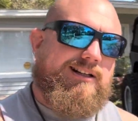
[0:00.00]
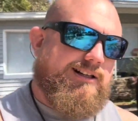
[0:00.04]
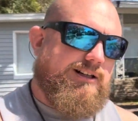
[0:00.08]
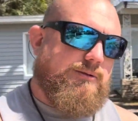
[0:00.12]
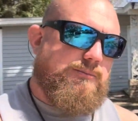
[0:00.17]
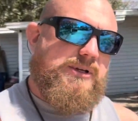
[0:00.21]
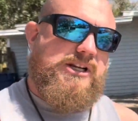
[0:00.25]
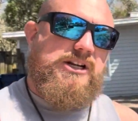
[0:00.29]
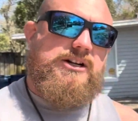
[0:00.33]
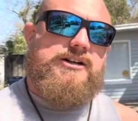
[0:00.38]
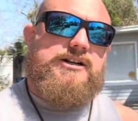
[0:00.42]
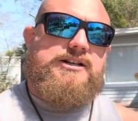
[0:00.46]

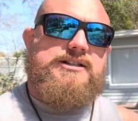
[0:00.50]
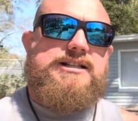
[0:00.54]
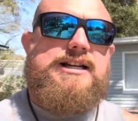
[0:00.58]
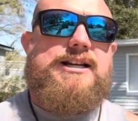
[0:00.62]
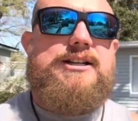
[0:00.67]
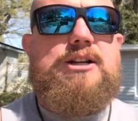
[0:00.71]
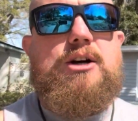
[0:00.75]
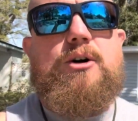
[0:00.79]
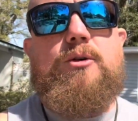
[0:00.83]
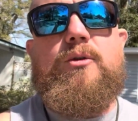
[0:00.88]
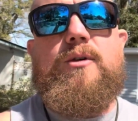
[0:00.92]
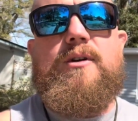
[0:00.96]
Be honest, I
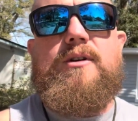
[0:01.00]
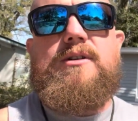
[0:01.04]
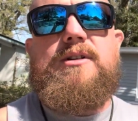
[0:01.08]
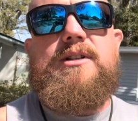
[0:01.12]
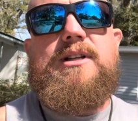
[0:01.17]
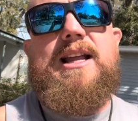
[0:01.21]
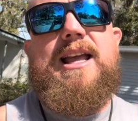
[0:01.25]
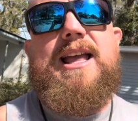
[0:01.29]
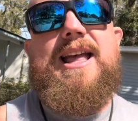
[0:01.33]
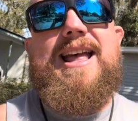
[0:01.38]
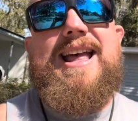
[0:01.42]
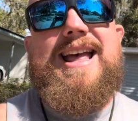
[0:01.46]
don't
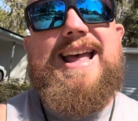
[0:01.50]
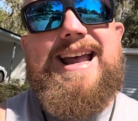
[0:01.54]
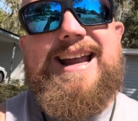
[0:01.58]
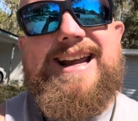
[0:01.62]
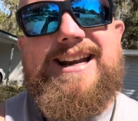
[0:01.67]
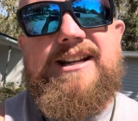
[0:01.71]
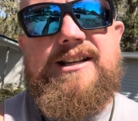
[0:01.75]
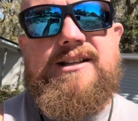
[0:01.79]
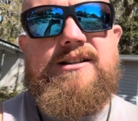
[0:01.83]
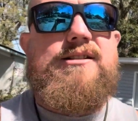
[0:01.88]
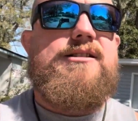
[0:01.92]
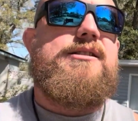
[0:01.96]
hate
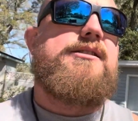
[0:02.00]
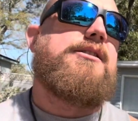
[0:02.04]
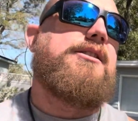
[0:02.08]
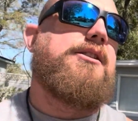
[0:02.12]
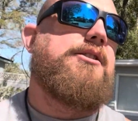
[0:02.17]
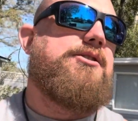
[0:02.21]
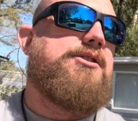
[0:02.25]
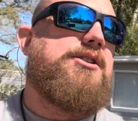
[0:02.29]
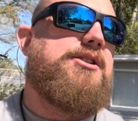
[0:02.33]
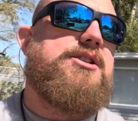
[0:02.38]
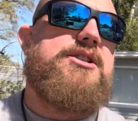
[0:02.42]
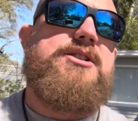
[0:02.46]
it.
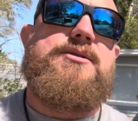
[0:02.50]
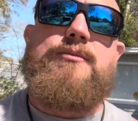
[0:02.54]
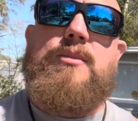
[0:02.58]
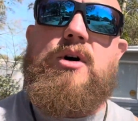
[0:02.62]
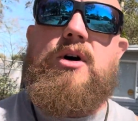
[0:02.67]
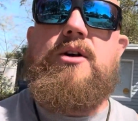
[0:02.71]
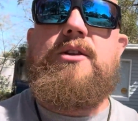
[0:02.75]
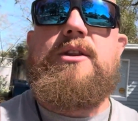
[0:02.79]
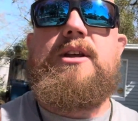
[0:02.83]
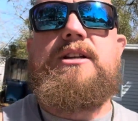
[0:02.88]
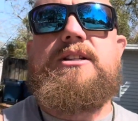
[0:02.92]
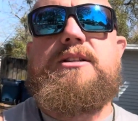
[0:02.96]
There's just
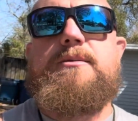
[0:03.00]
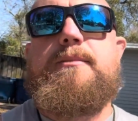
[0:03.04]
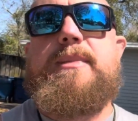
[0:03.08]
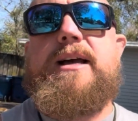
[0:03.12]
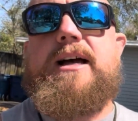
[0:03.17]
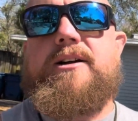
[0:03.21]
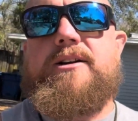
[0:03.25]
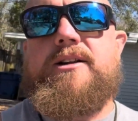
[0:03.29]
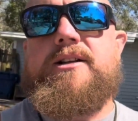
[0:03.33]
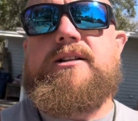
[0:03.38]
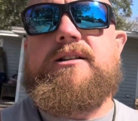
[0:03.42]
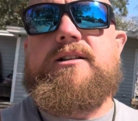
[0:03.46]
small things
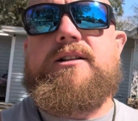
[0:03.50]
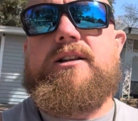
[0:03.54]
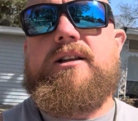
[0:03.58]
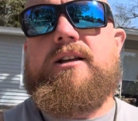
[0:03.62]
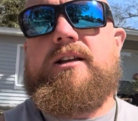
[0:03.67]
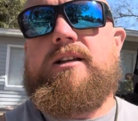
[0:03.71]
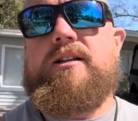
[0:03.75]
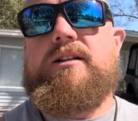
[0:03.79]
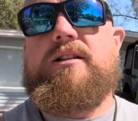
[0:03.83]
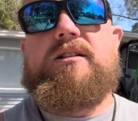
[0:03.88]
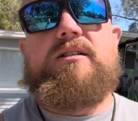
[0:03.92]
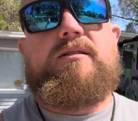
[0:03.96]
about it
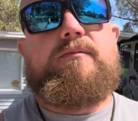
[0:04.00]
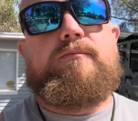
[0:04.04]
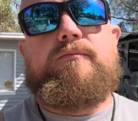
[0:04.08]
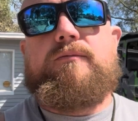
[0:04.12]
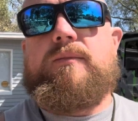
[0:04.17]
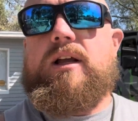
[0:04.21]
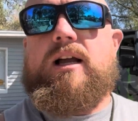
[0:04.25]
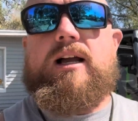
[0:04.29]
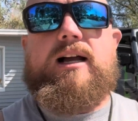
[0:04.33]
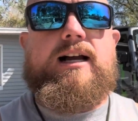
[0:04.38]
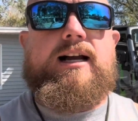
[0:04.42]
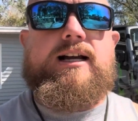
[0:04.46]
that
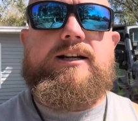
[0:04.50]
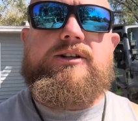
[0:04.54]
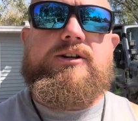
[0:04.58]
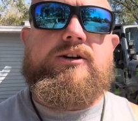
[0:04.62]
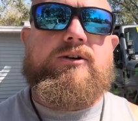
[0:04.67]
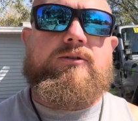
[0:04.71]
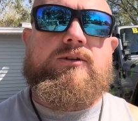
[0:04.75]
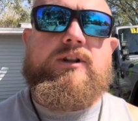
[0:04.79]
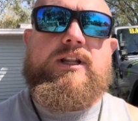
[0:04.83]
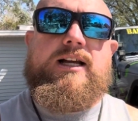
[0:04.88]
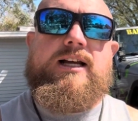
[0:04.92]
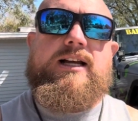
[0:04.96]
I
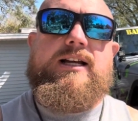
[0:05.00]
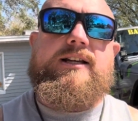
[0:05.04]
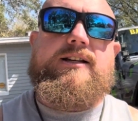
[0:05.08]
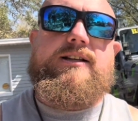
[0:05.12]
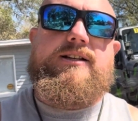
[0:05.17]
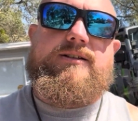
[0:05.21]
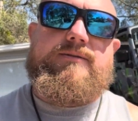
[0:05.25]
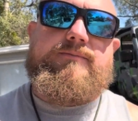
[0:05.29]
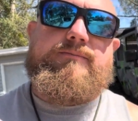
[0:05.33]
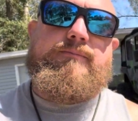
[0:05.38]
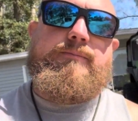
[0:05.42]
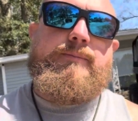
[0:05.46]
don't like.
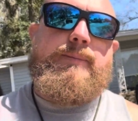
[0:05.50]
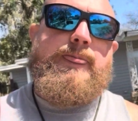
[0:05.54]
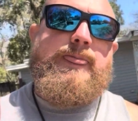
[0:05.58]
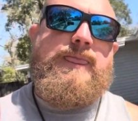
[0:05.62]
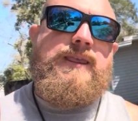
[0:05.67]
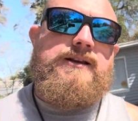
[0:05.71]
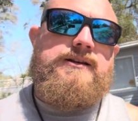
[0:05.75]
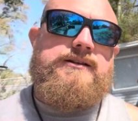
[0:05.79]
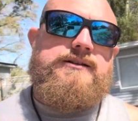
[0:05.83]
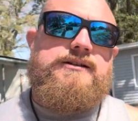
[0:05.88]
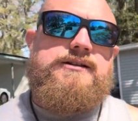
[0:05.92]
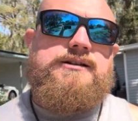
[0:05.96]

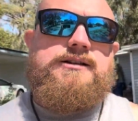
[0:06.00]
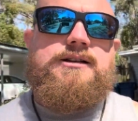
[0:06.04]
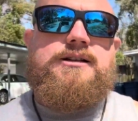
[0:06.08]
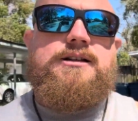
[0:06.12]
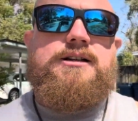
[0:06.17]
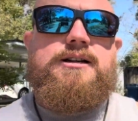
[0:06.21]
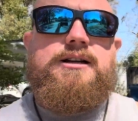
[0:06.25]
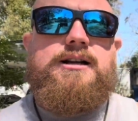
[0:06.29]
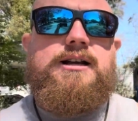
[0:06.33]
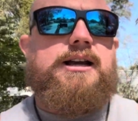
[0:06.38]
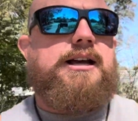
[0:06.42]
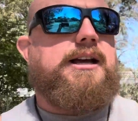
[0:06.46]

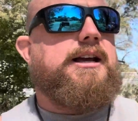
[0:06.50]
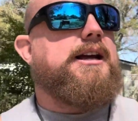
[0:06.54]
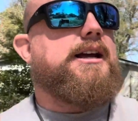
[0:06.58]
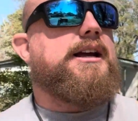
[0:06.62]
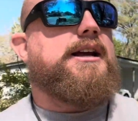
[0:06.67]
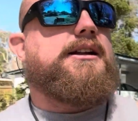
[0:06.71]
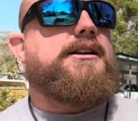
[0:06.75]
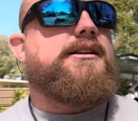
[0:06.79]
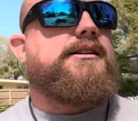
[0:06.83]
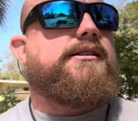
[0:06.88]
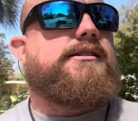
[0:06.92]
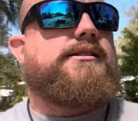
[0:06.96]

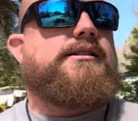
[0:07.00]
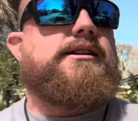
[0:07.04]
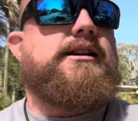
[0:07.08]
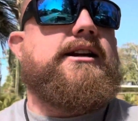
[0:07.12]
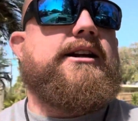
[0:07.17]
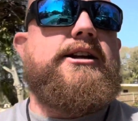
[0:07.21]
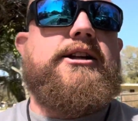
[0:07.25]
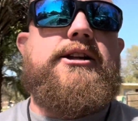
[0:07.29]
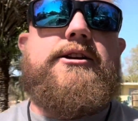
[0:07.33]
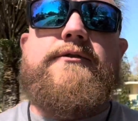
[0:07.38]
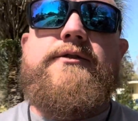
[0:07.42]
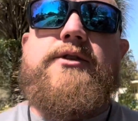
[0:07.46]
And
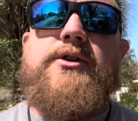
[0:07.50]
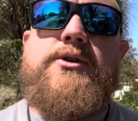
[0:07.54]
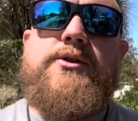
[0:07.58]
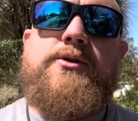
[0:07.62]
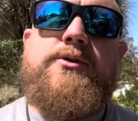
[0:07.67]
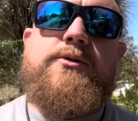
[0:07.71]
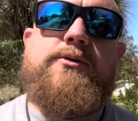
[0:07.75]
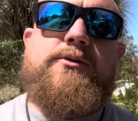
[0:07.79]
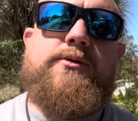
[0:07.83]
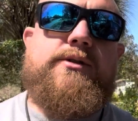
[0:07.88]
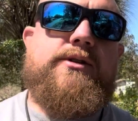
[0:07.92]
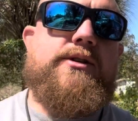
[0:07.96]
any of
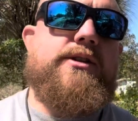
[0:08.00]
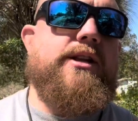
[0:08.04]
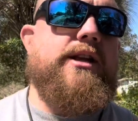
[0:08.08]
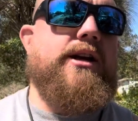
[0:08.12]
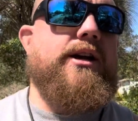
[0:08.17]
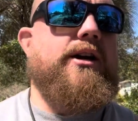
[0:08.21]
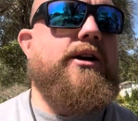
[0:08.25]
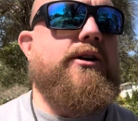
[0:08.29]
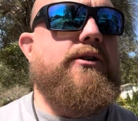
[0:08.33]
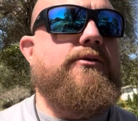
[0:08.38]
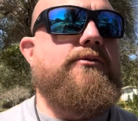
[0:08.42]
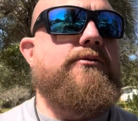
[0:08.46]
you that
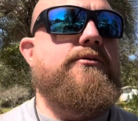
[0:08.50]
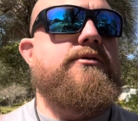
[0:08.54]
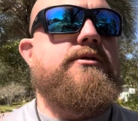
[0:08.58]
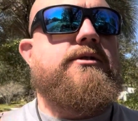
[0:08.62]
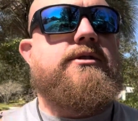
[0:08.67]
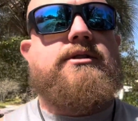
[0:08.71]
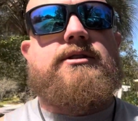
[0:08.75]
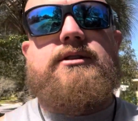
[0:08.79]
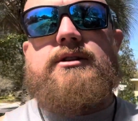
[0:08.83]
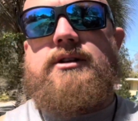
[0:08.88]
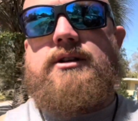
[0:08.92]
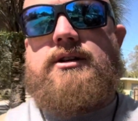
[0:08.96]
own
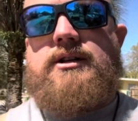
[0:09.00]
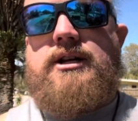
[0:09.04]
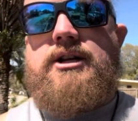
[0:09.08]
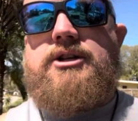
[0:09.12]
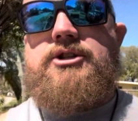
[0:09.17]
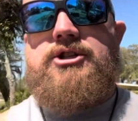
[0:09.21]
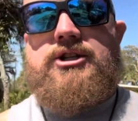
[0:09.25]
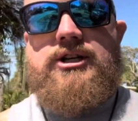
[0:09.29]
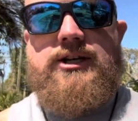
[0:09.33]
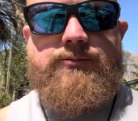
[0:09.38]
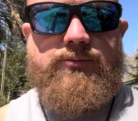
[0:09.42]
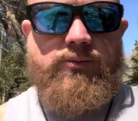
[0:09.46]
a
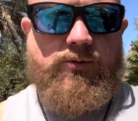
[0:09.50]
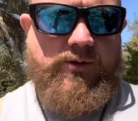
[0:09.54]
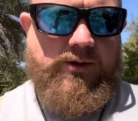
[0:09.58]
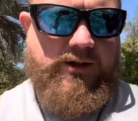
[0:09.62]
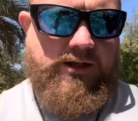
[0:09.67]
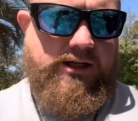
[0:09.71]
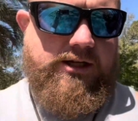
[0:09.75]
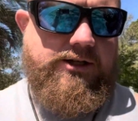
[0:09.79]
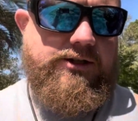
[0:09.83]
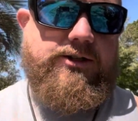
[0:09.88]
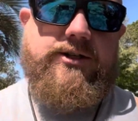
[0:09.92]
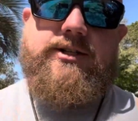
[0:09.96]
Jeep will
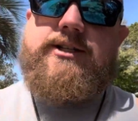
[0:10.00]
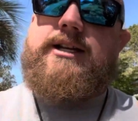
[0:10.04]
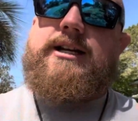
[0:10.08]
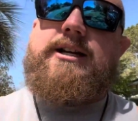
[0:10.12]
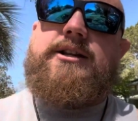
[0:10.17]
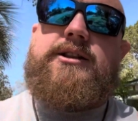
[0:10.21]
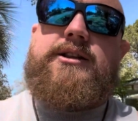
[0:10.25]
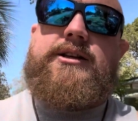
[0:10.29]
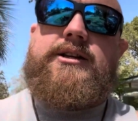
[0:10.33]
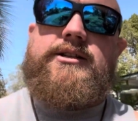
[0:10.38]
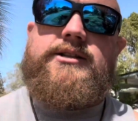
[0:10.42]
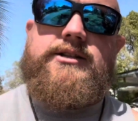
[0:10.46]

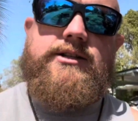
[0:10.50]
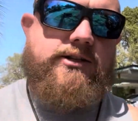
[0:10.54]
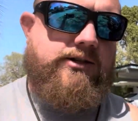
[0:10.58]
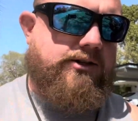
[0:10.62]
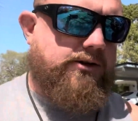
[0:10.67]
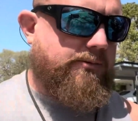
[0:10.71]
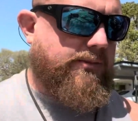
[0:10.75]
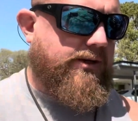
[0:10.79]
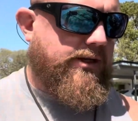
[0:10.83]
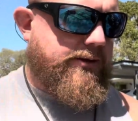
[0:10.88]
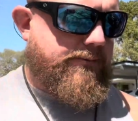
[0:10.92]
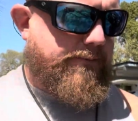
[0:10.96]
understand these a little
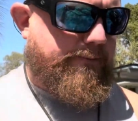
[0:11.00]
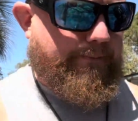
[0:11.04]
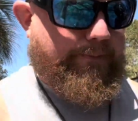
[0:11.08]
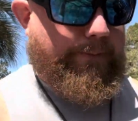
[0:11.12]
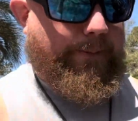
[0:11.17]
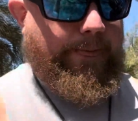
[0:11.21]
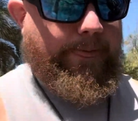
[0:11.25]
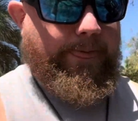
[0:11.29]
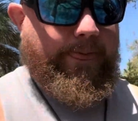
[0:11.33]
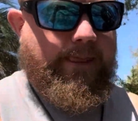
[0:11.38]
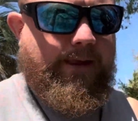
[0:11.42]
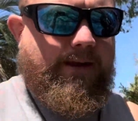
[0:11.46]
bit.
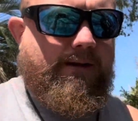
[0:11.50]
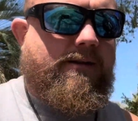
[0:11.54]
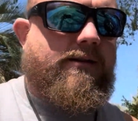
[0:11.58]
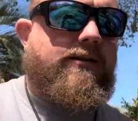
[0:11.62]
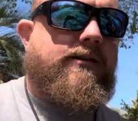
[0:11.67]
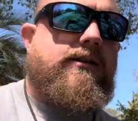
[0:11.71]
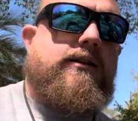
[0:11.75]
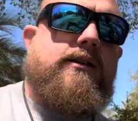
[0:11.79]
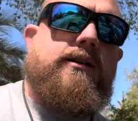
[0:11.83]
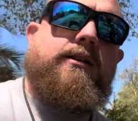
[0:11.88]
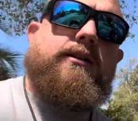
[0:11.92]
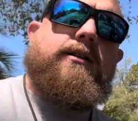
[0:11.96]

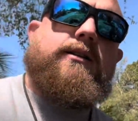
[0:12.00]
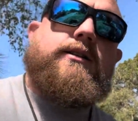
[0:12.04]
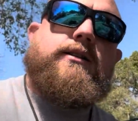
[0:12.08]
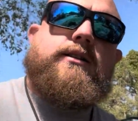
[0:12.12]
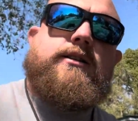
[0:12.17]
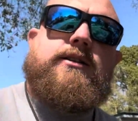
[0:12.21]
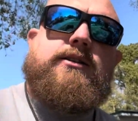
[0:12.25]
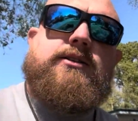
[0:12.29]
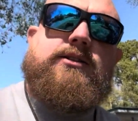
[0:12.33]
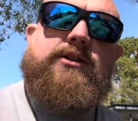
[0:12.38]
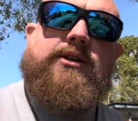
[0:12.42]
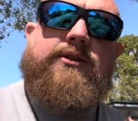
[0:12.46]

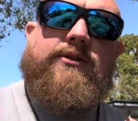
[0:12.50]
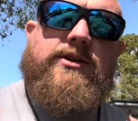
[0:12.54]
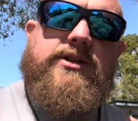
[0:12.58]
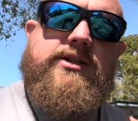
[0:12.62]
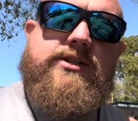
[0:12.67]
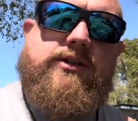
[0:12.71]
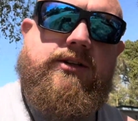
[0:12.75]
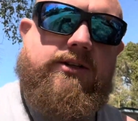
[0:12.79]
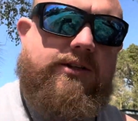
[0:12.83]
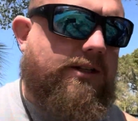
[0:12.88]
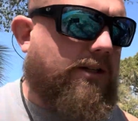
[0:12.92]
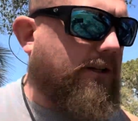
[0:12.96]
So to
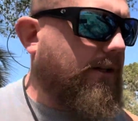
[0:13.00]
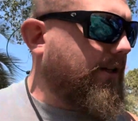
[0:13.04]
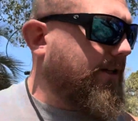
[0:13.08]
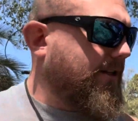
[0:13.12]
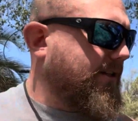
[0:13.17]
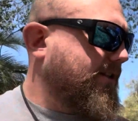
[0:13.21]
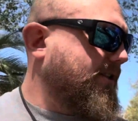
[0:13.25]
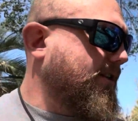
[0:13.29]
start the list